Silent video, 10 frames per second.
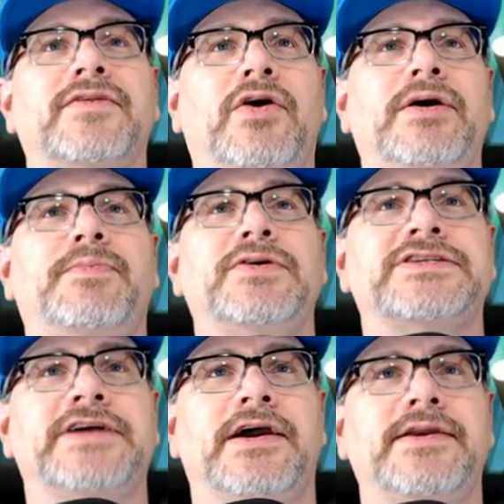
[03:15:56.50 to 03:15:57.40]
Go ahead,
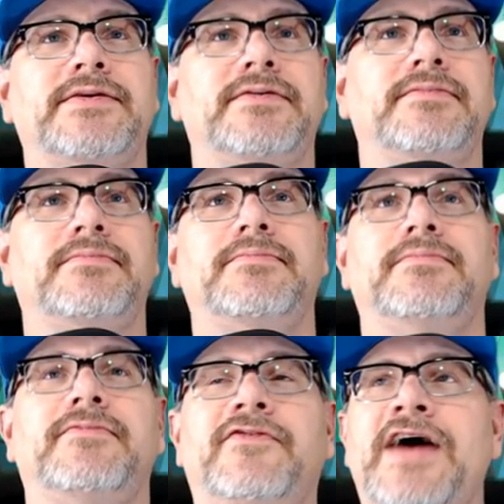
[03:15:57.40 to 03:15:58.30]
push start.
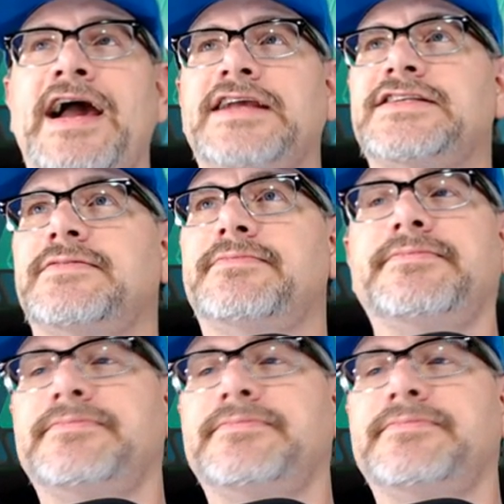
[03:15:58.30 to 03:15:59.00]
Vax.